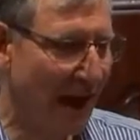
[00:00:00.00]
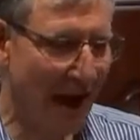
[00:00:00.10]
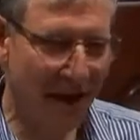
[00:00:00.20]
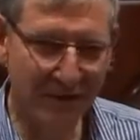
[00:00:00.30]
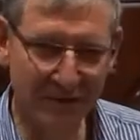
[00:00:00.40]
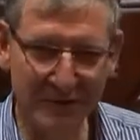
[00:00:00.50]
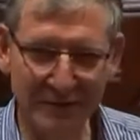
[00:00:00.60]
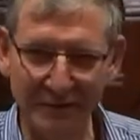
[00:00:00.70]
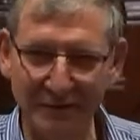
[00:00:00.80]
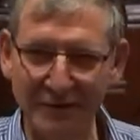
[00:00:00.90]

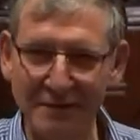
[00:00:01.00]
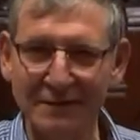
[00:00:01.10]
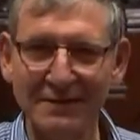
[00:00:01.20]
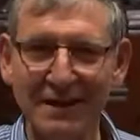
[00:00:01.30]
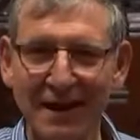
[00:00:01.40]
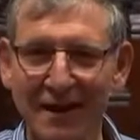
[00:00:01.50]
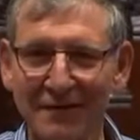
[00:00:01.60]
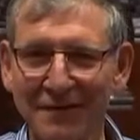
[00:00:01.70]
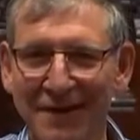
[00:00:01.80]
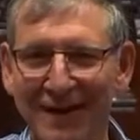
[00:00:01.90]
Hundreds of field
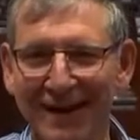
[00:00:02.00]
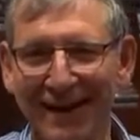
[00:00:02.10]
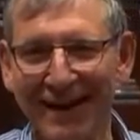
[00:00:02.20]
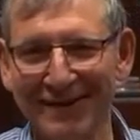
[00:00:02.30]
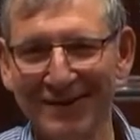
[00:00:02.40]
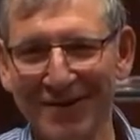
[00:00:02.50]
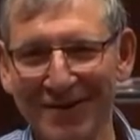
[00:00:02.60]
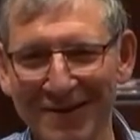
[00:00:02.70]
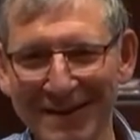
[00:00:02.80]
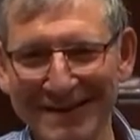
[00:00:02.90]
staff and
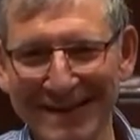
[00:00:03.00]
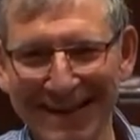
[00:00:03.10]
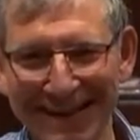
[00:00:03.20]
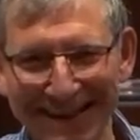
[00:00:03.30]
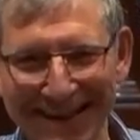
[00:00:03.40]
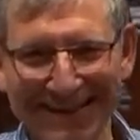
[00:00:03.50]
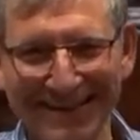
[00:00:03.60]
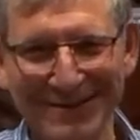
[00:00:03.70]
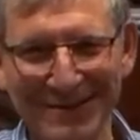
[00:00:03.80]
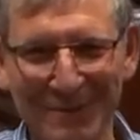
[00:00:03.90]
colleagues here in
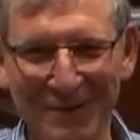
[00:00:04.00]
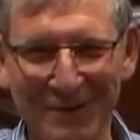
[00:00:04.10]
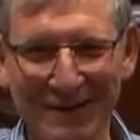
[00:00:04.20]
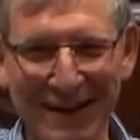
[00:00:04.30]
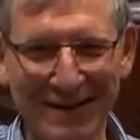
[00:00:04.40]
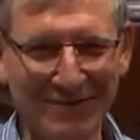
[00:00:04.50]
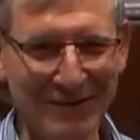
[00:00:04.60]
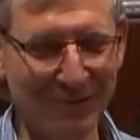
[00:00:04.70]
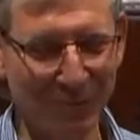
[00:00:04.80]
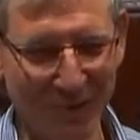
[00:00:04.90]
the support
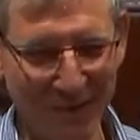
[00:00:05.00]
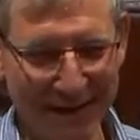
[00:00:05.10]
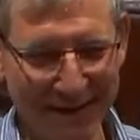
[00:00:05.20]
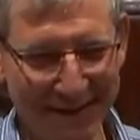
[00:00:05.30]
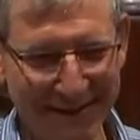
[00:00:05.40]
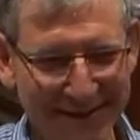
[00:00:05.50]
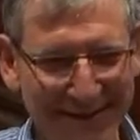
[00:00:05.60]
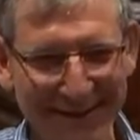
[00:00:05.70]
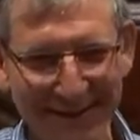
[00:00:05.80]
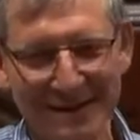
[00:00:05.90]
countries working
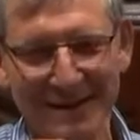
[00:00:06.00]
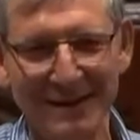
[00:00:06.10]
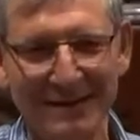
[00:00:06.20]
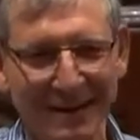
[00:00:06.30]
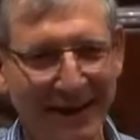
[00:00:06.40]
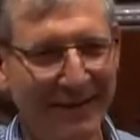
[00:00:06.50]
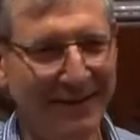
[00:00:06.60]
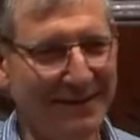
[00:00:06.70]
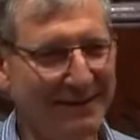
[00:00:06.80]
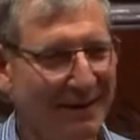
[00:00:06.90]
diligently at this.